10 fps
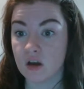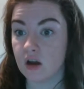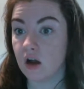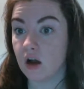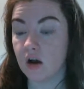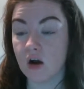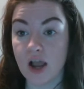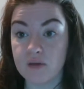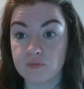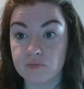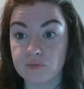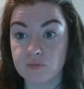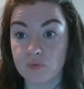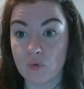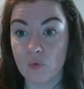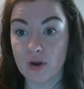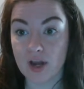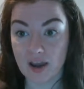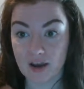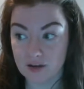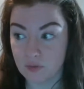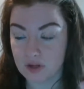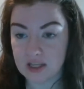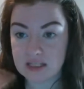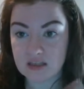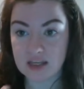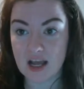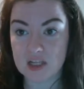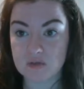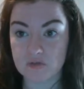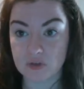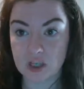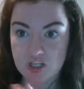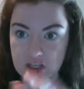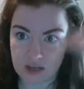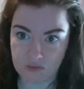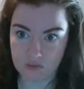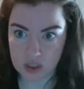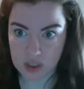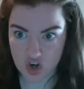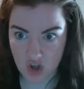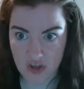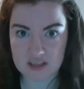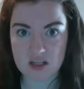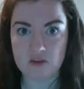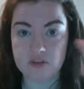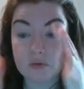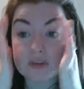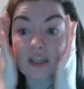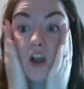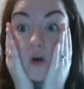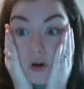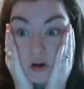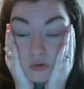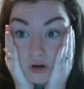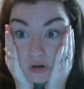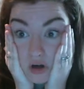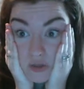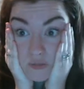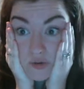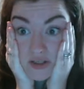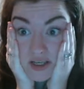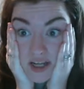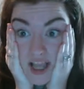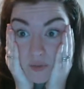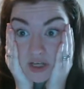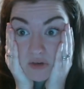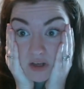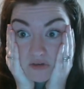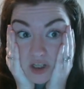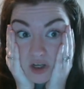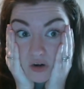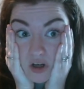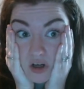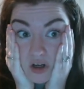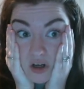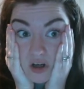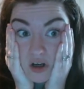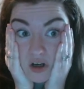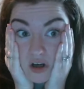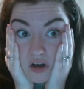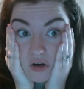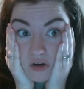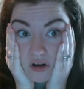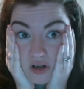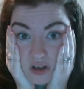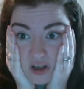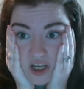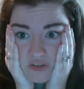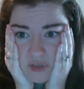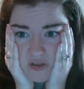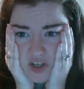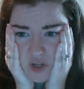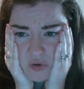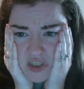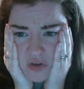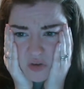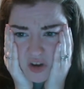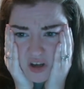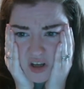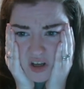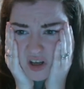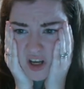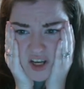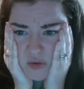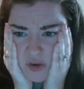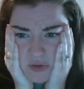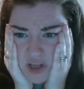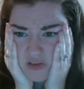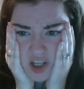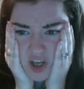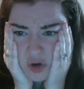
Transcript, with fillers: Uh, I when I when they did the announcement for Legion, they released all that stuff, and I was like, oh god, oh god, oh god, I'm so excited. I can't wait to make a video. Oh god, I haven't made a video in so long. I don't want to make a video.